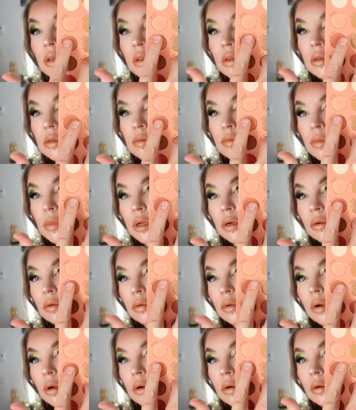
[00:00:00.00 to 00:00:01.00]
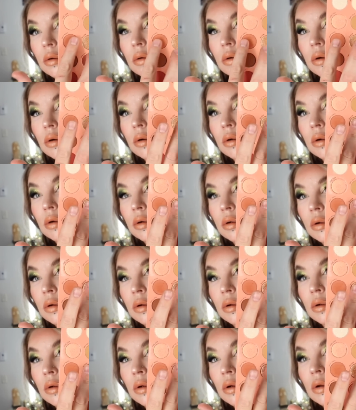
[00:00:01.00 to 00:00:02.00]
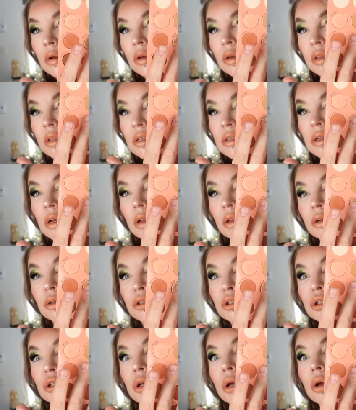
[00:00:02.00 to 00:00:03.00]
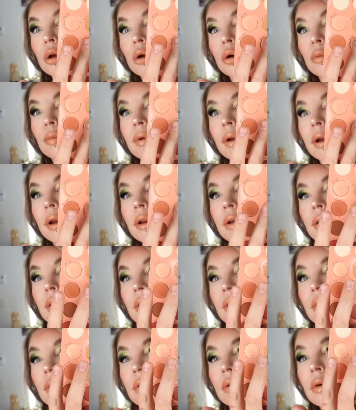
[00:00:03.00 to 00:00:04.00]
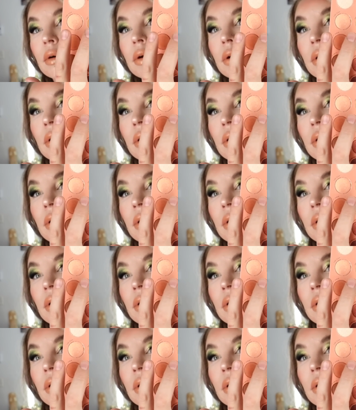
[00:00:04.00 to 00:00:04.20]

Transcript: then this middle row, this color's so pretty too.